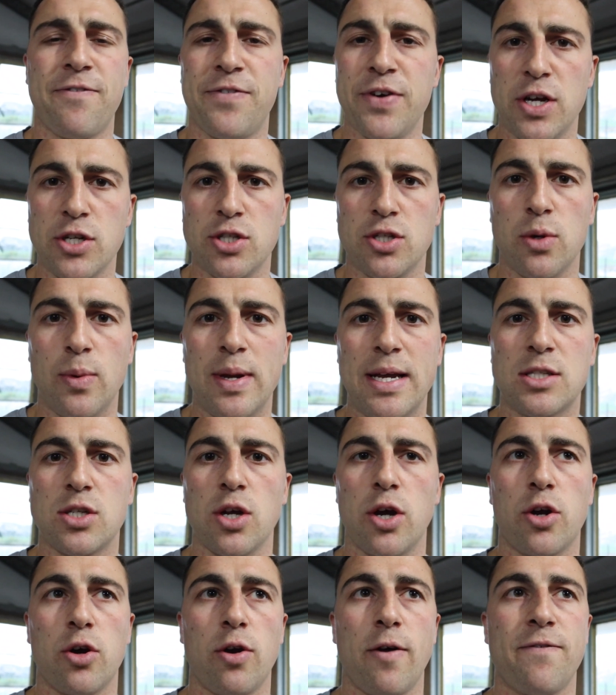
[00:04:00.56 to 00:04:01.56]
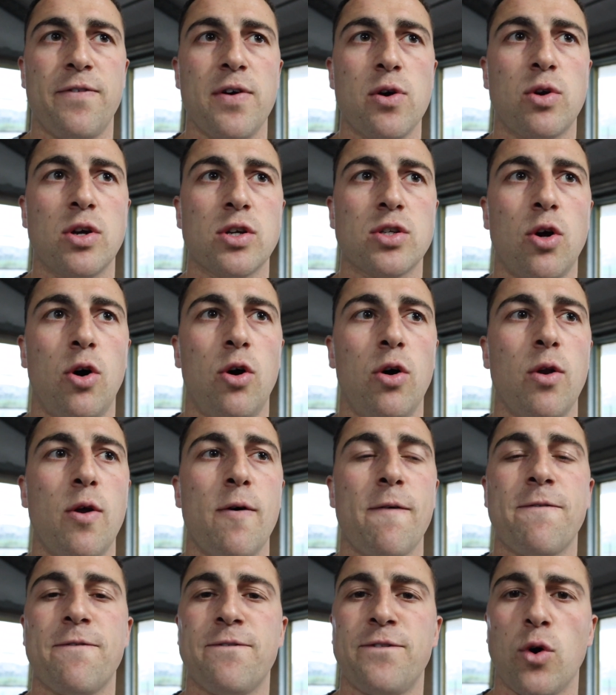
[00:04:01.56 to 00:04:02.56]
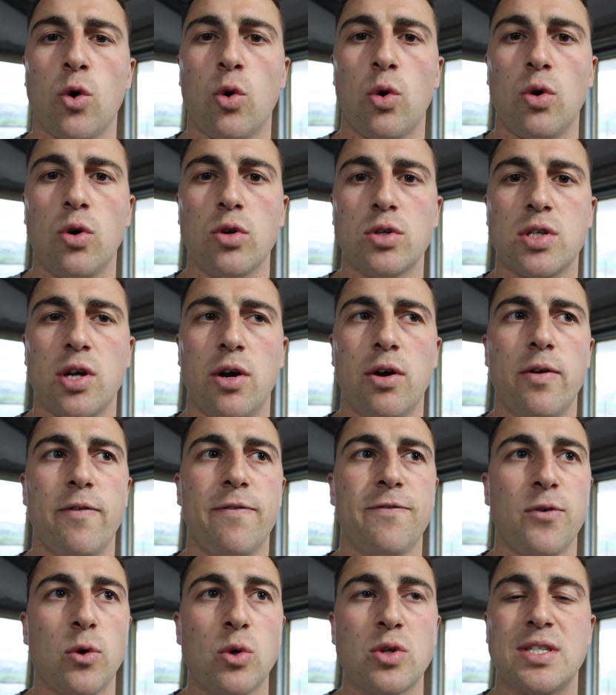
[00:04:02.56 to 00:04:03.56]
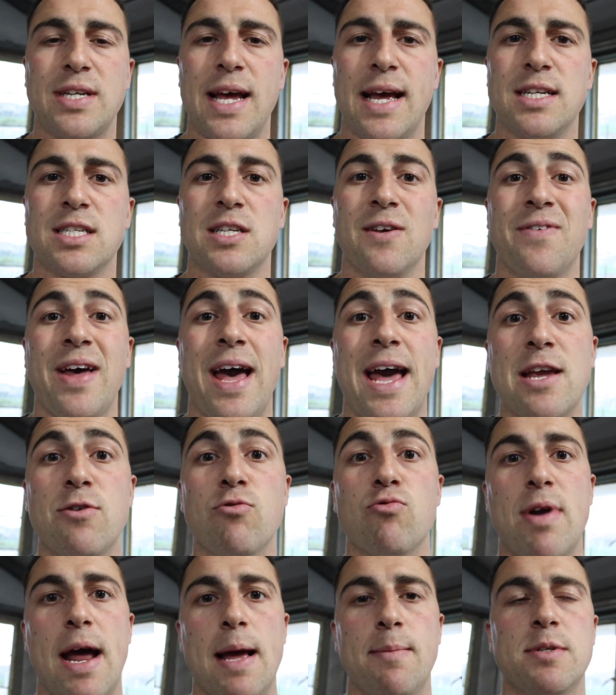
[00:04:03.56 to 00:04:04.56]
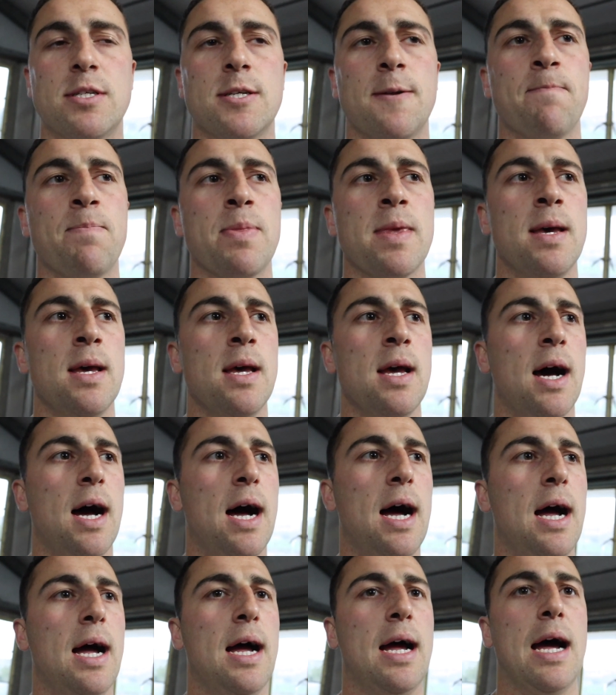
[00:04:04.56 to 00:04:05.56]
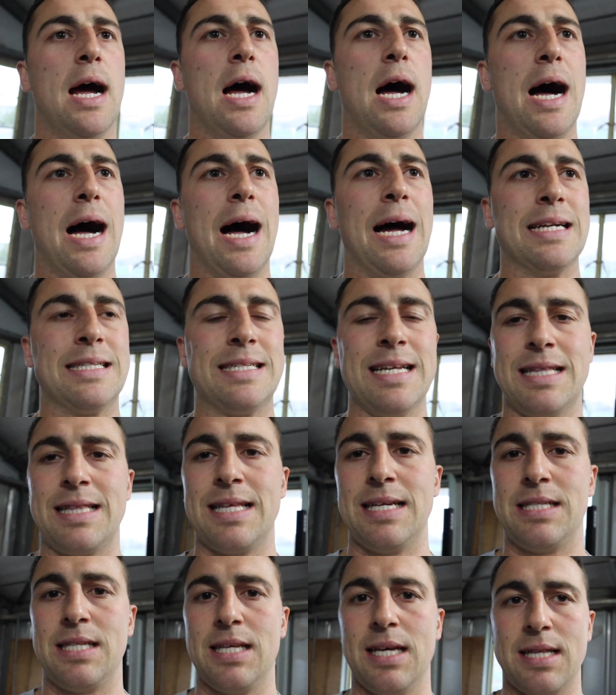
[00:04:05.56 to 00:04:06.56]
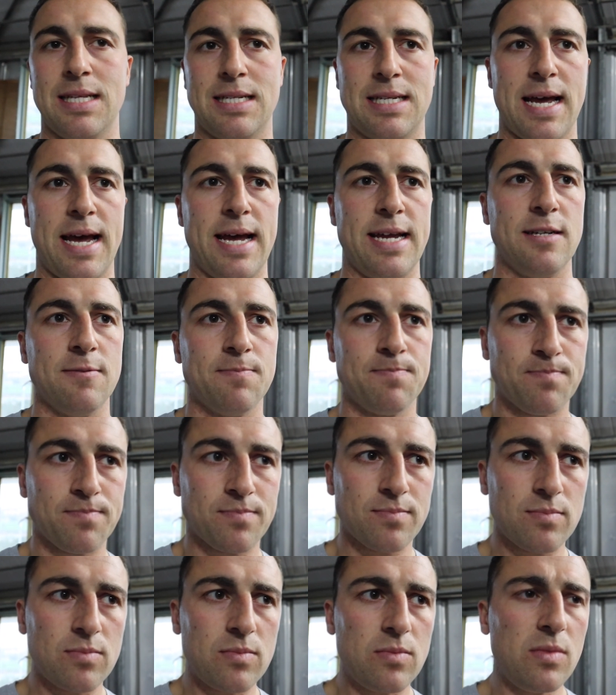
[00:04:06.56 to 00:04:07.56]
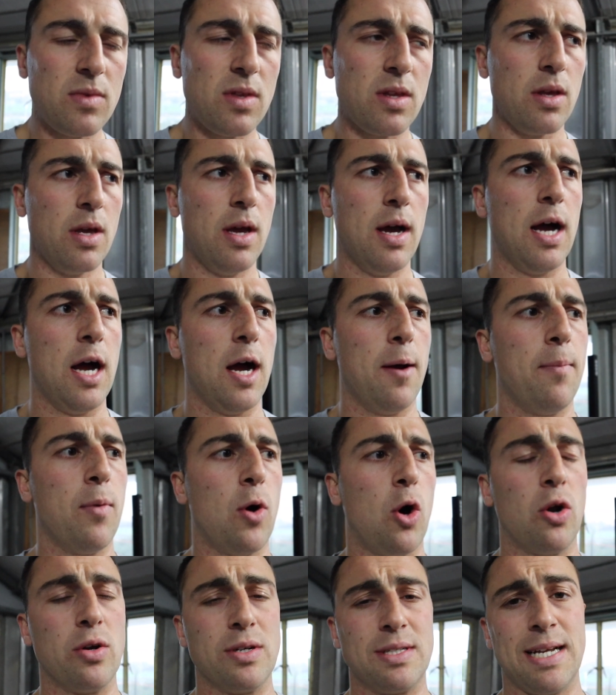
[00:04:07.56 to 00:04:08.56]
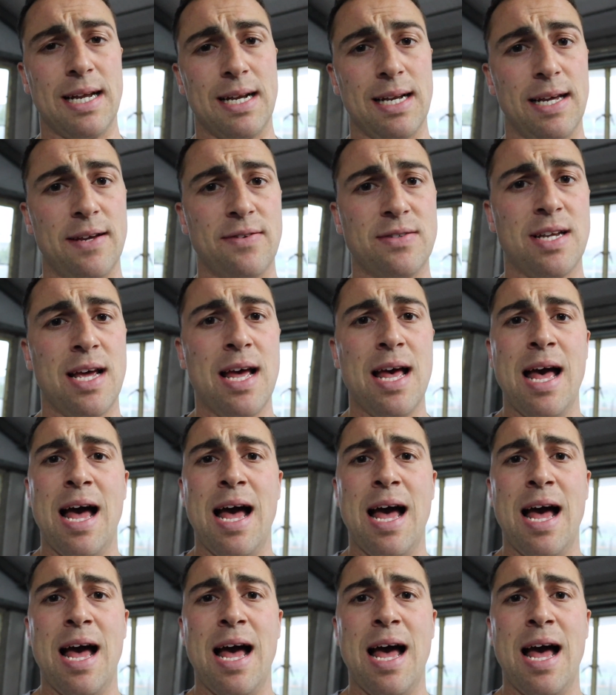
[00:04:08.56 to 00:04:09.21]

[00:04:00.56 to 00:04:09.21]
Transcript: first two weeks are going to focus on four, four sets of eight reps. Uh, I did this the other day um, on deadlifts,